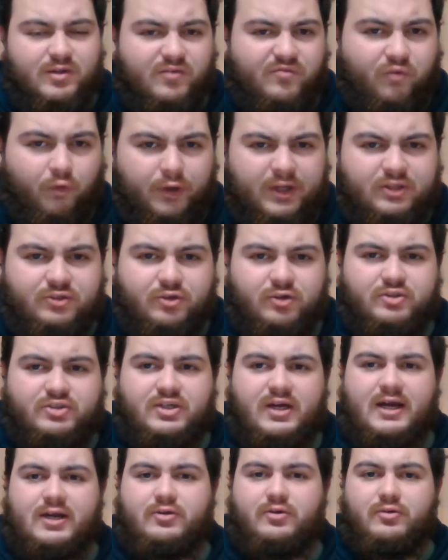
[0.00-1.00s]
42
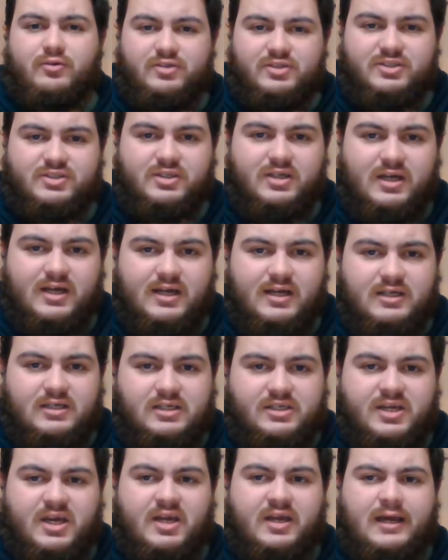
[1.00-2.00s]
tackles.
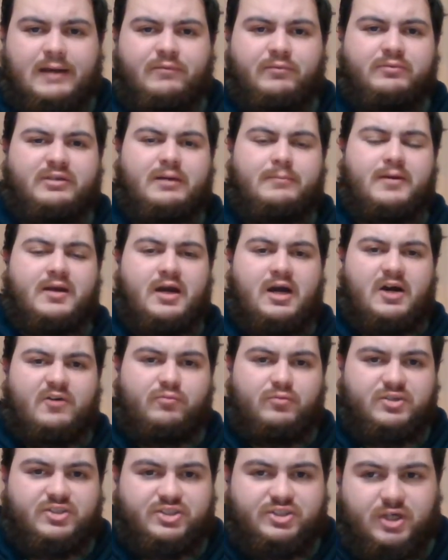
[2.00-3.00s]
His kicking game from dummy
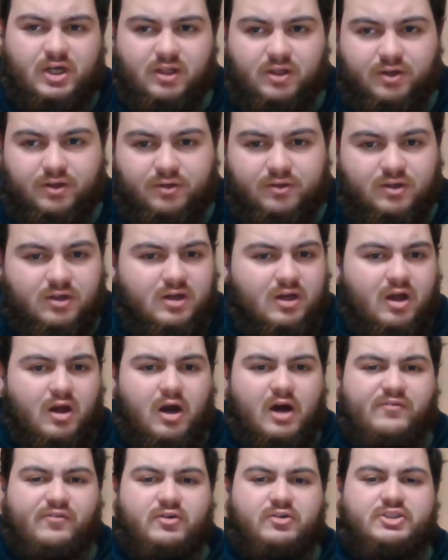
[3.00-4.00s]
half was solid.
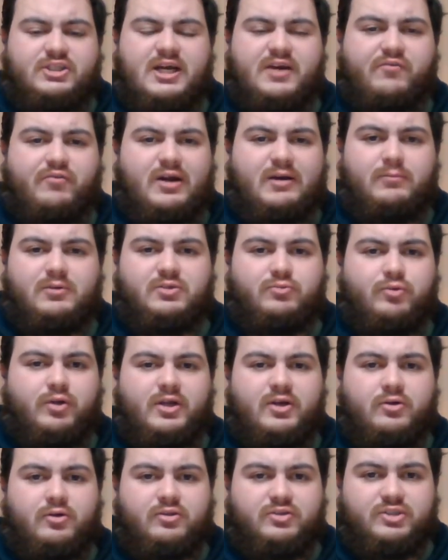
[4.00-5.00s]
I thought Jake Friend was
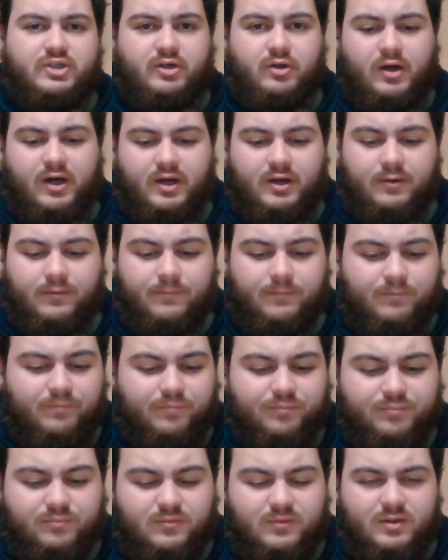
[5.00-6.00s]
really good tonight, and
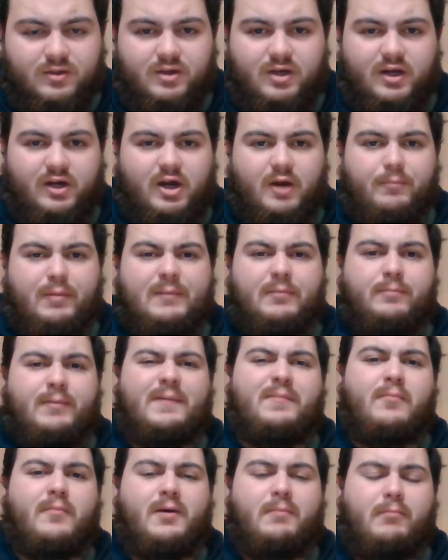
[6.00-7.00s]
I don't know,
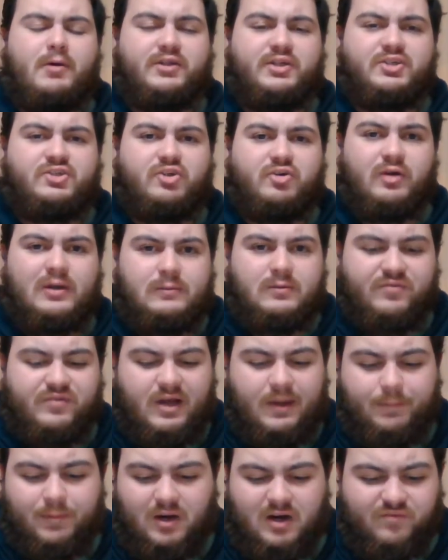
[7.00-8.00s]
people might disagree with
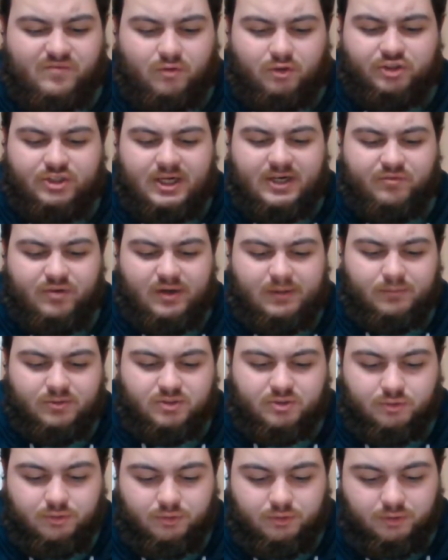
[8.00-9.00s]
that, but I thought Jake Friend was
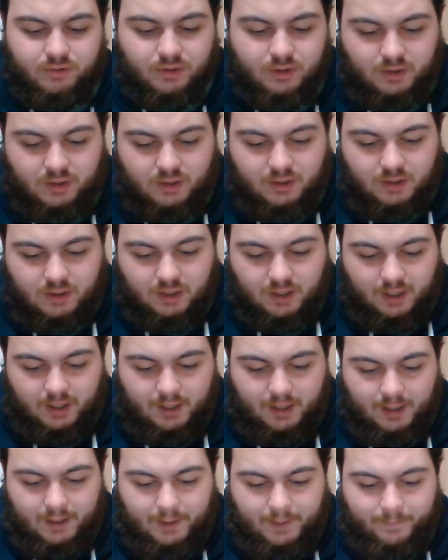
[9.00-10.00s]
good.
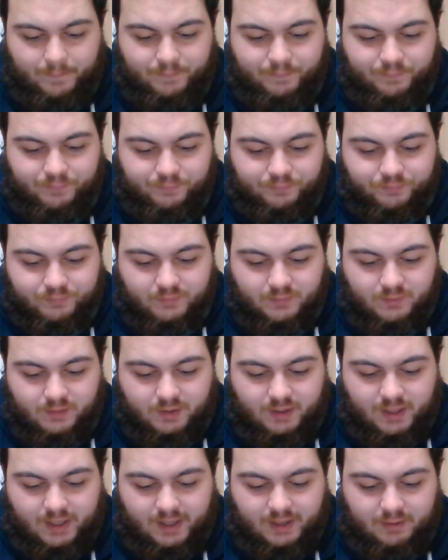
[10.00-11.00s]

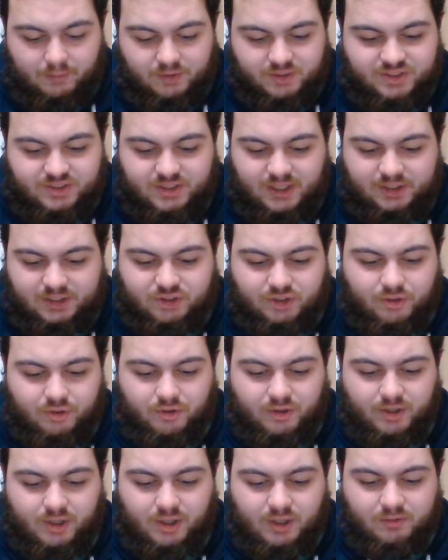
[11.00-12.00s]
Yeah, it was
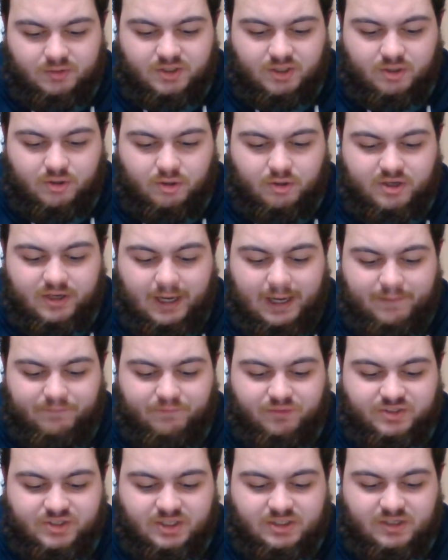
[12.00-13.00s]
a good game
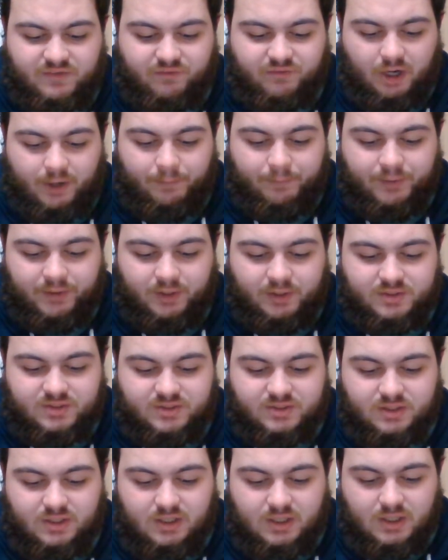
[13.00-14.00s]
for 65
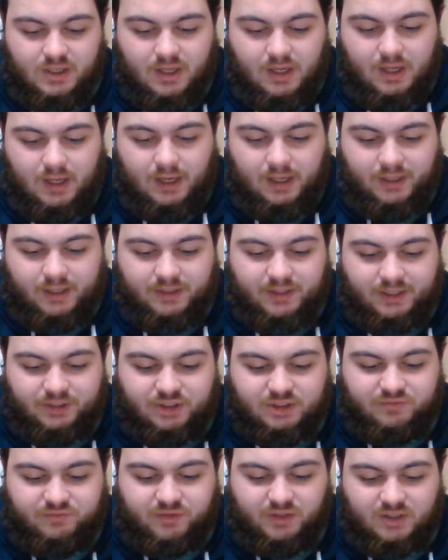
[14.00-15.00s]
minutes, and then they
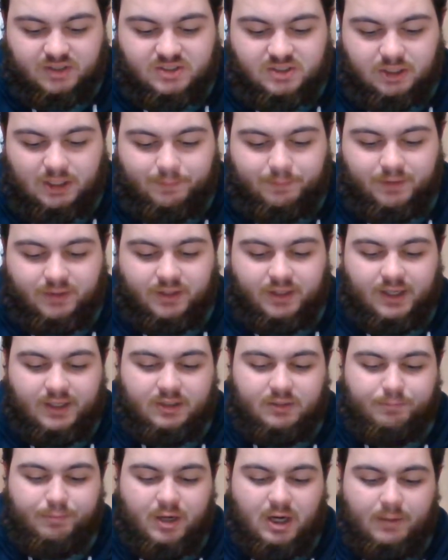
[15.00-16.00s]
just fell asleep in the
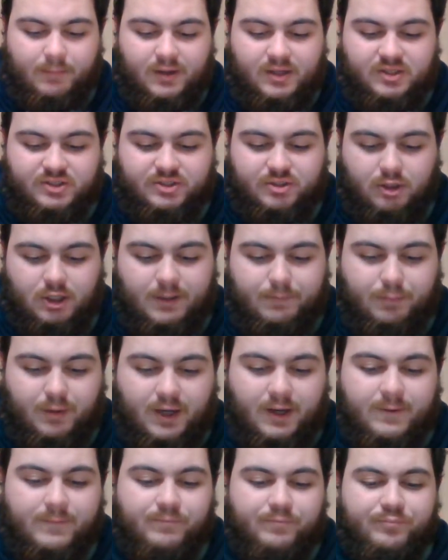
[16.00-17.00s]
end, the Parramatta side.
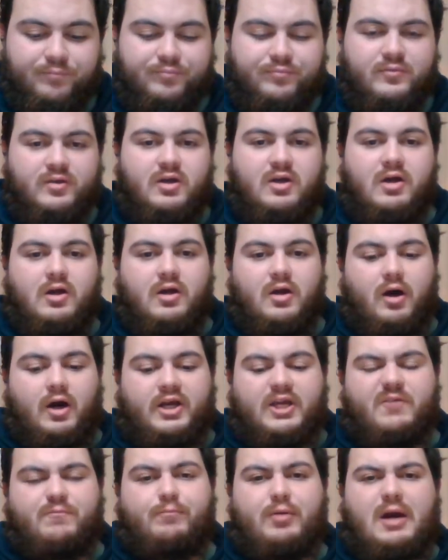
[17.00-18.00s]
But I
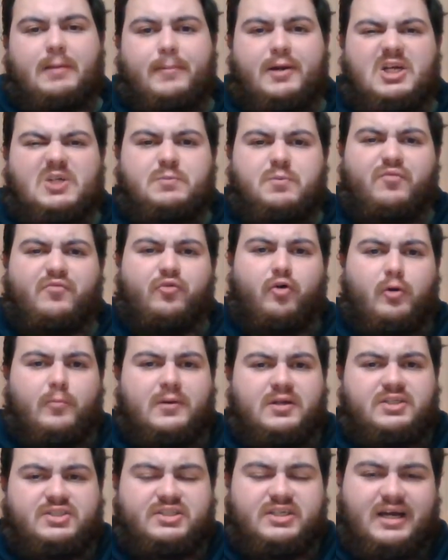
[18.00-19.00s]
give Parramatta's
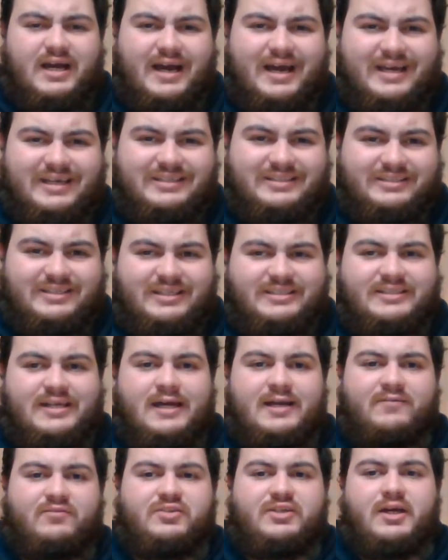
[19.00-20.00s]
performance a 6
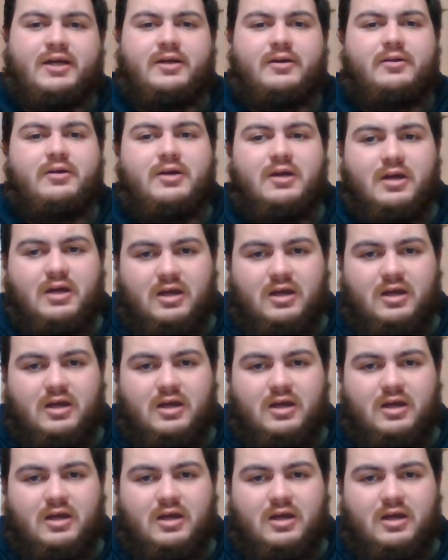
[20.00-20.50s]
out of 10.